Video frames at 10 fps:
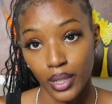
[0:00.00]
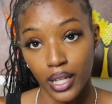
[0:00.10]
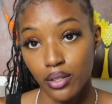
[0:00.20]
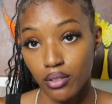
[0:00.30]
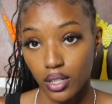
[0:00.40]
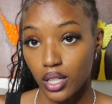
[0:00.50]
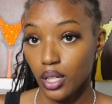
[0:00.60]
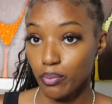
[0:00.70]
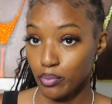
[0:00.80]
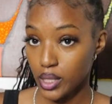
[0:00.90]
And you can
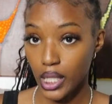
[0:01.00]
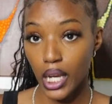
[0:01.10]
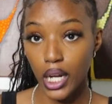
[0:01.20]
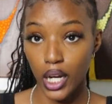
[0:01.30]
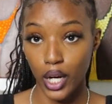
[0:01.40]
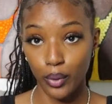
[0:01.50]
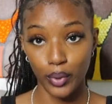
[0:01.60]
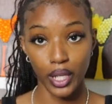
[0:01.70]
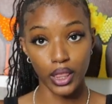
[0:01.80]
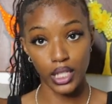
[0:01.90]
keep sitting there
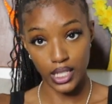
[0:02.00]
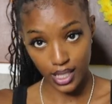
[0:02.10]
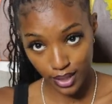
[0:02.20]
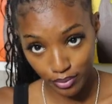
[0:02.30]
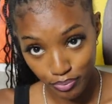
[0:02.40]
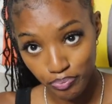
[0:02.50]
with this